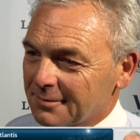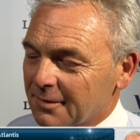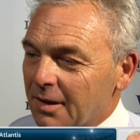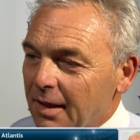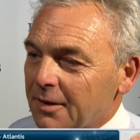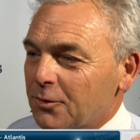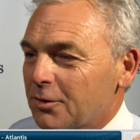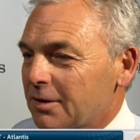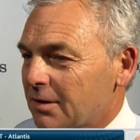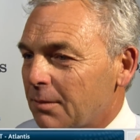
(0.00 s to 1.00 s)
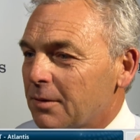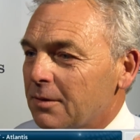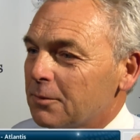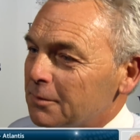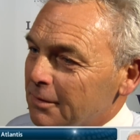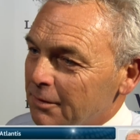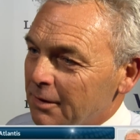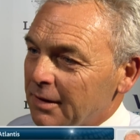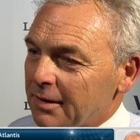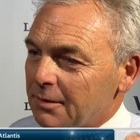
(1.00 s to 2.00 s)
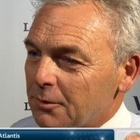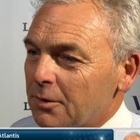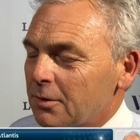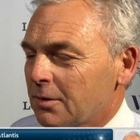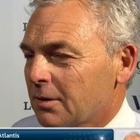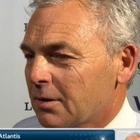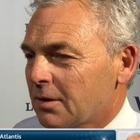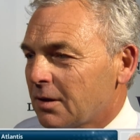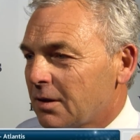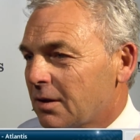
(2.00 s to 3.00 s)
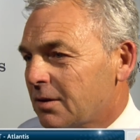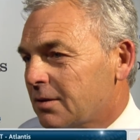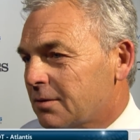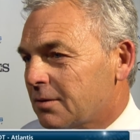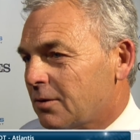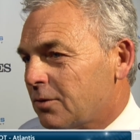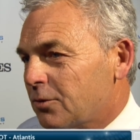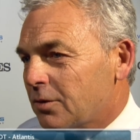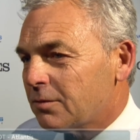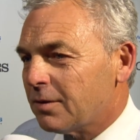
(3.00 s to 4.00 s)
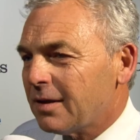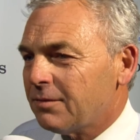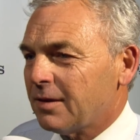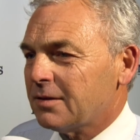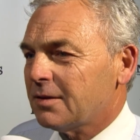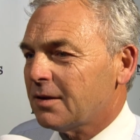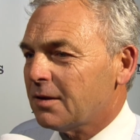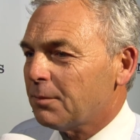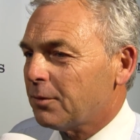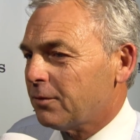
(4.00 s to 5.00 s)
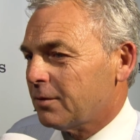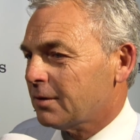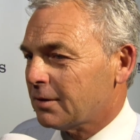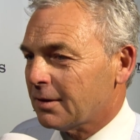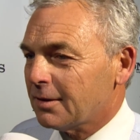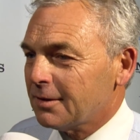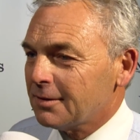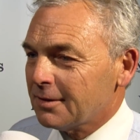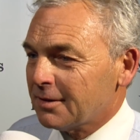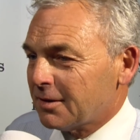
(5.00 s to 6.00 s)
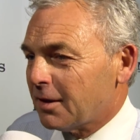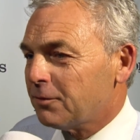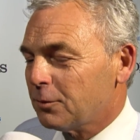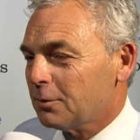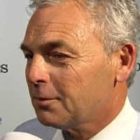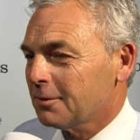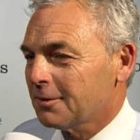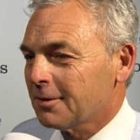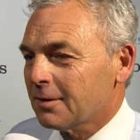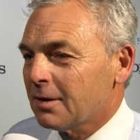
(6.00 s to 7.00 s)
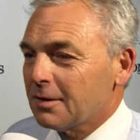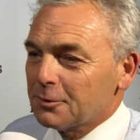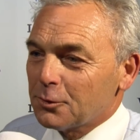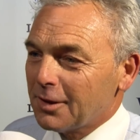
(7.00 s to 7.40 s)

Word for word: Yeah, the horse is unbelievable. Really good. He is also is very fast in the jump off and then he's careful. And today,